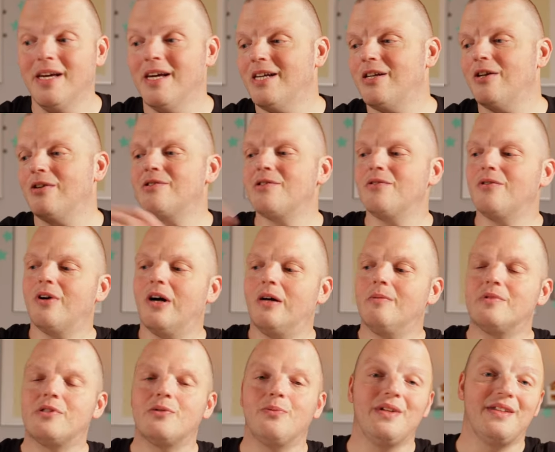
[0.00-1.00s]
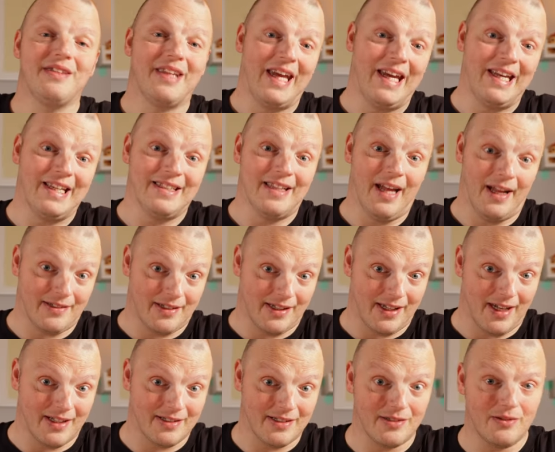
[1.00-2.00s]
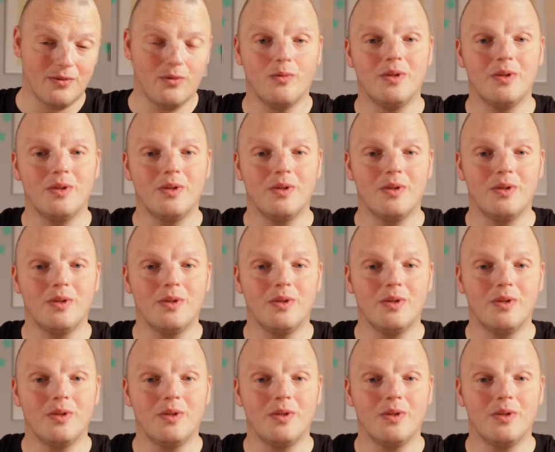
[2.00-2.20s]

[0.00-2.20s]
It also comes with a DadCat,